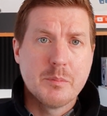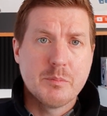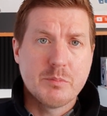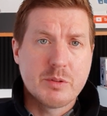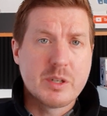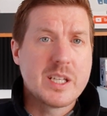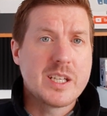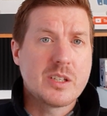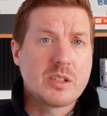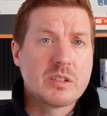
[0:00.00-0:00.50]

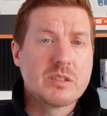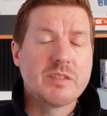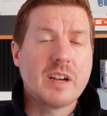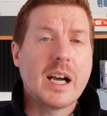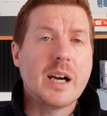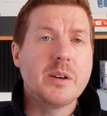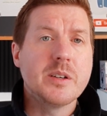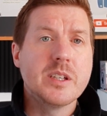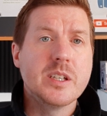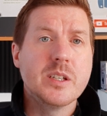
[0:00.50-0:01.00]
pretty good
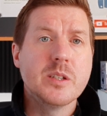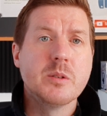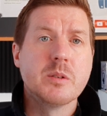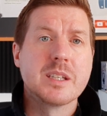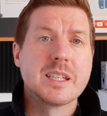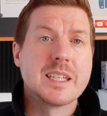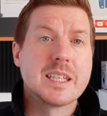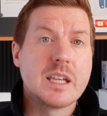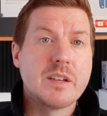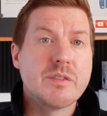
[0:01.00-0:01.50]
value
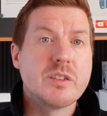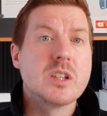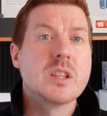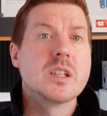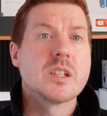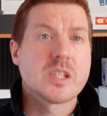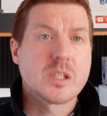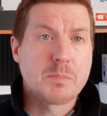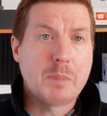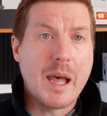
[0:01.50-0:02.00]
given
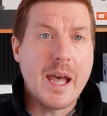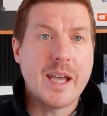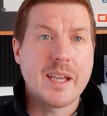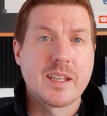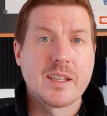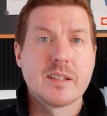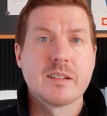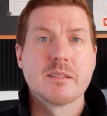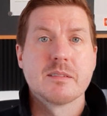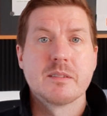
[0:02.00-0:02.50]
the
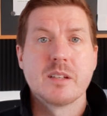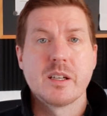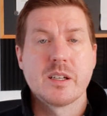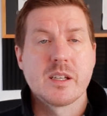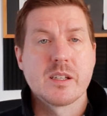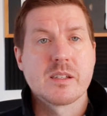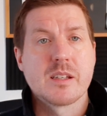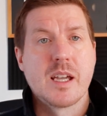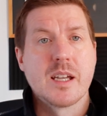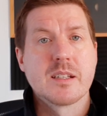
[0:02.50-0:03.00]
spec. Like
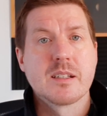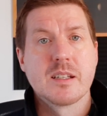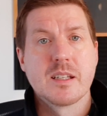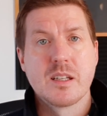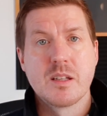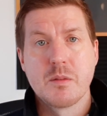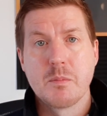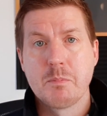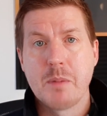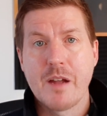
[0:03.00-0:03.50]
I said,
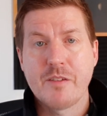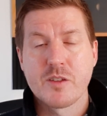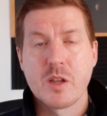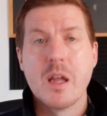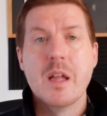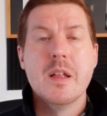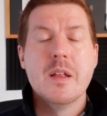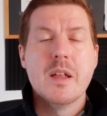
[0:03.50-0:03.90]
you have to.